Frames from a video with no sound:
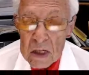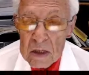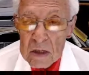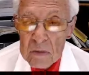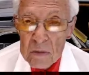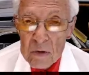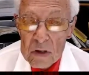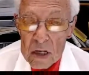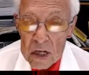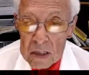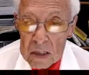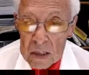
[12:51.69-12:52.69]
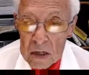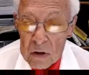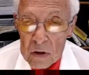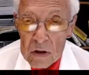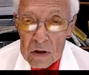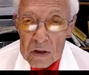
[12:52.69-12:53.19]
the more likely
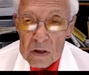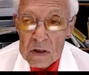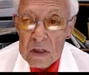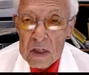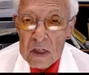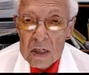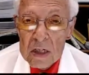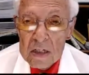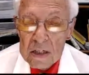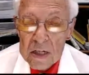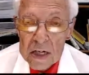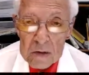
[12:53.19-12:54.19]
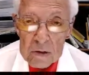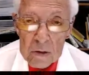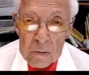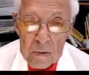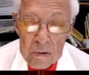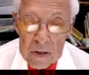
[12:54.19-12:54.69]
cause is
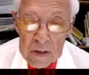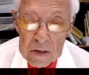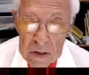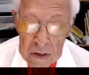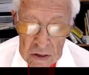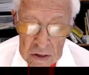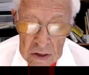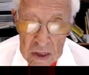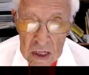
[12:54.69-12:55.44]
gastroparesis.